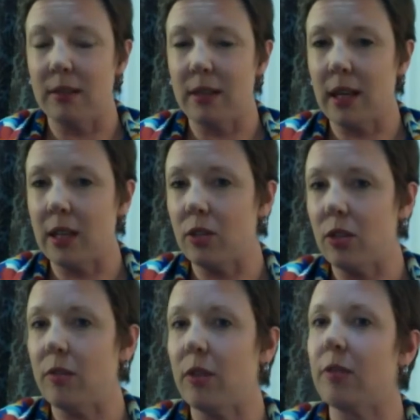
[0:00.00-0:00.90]
I don't know
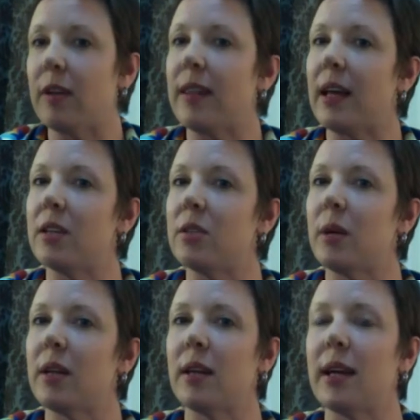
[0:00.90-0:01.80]
if you found that as
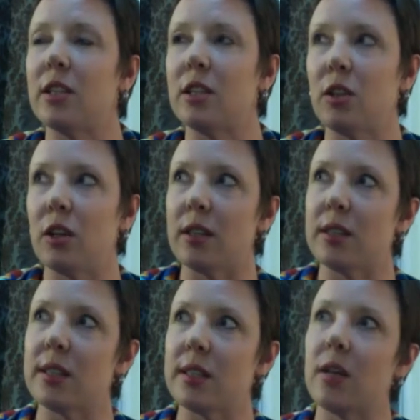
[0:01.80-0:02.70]
well, that as you kind of
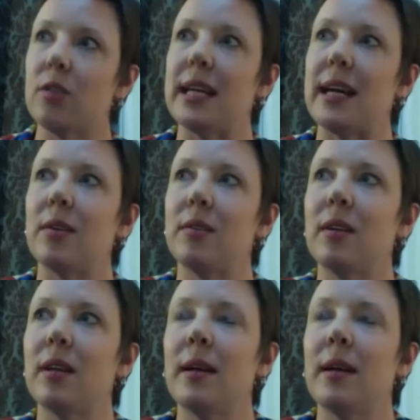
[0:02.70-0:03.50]
slow down,